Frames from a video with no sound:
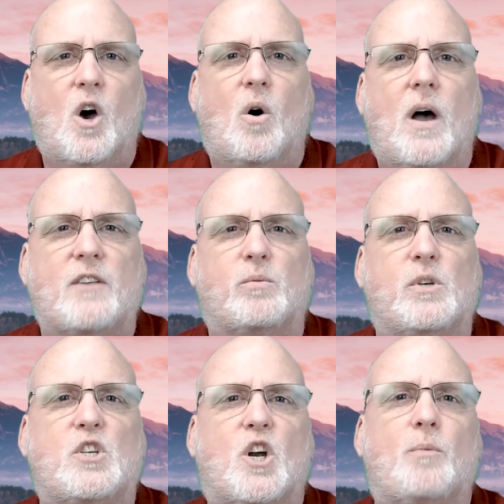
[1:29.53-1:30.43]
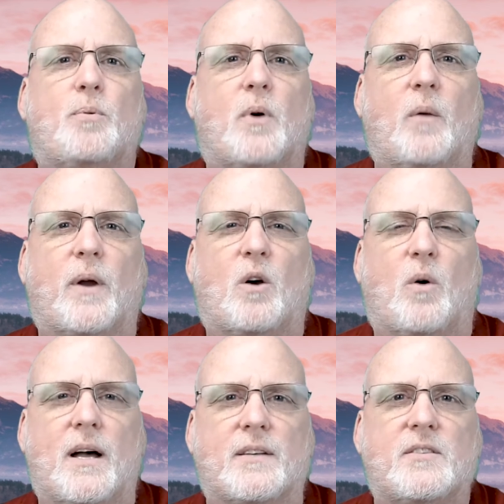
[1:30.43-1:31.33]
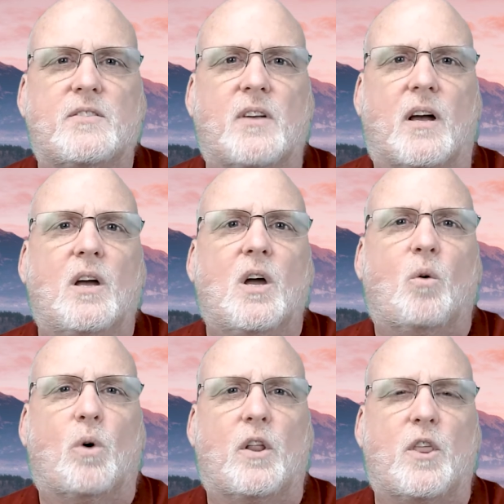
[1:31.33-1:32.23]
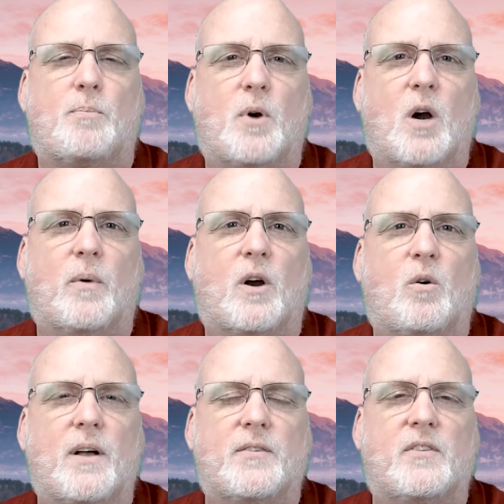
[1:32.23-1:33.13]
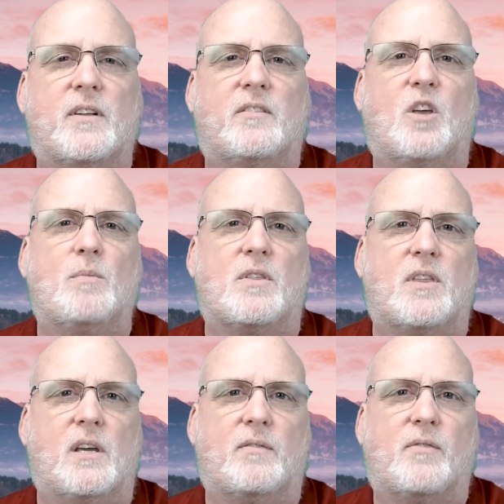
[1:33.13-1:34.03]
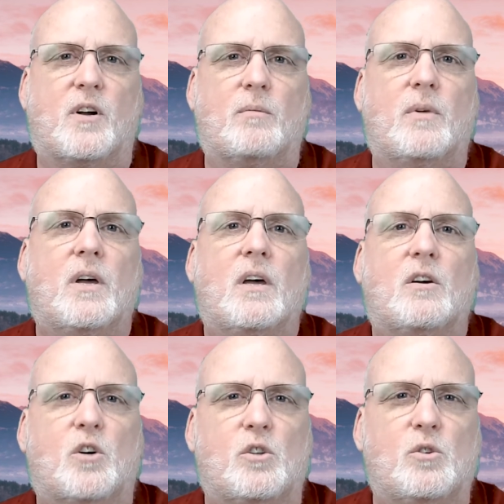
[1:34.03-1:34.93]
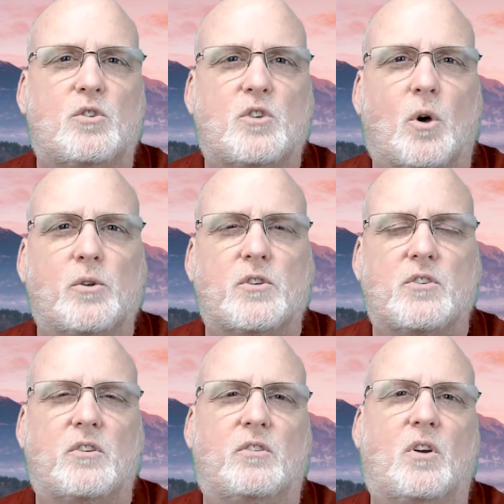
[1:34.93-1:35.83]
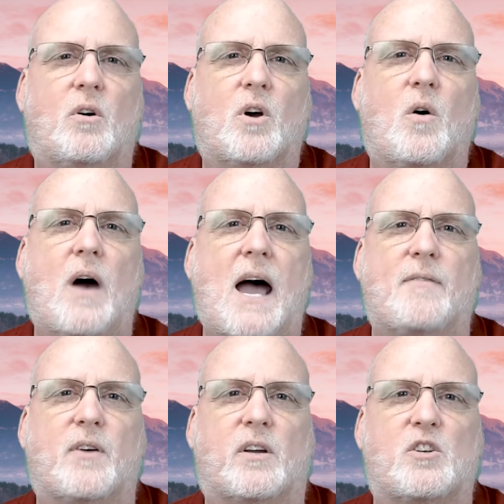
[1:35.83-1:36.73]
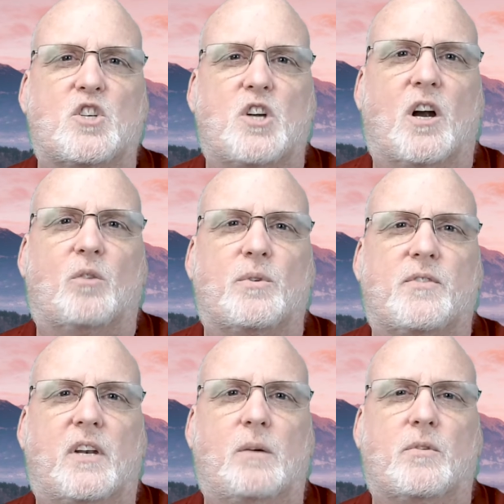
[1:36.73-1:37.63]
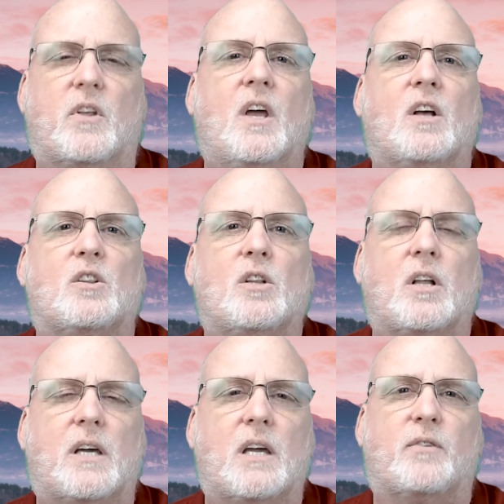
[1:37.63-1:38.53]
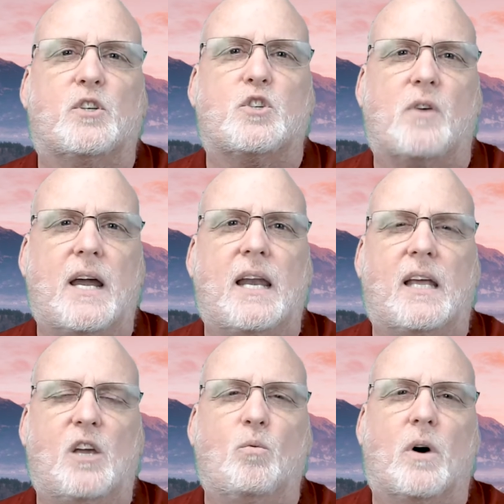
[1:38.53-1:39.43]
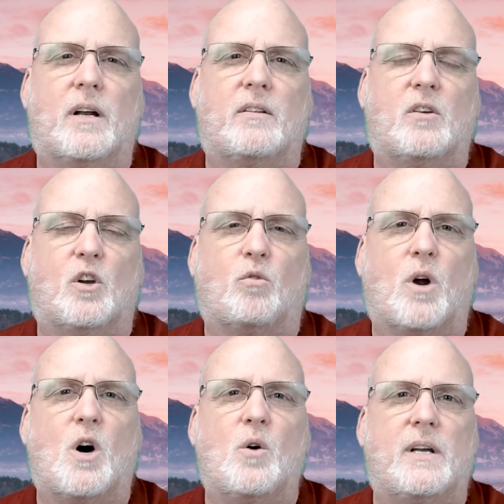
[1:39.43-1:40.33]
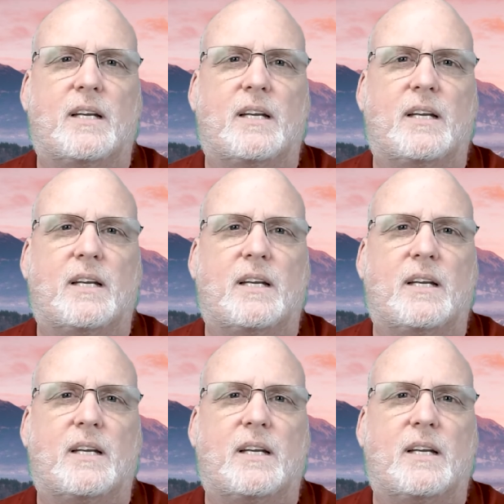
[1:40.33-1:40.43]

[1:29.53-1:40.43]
As we share prayer requests, one of the prayer requests that Timothy from Good News Soldiers in Togo, Africa shared was that he was looking for training. He wanted to grow in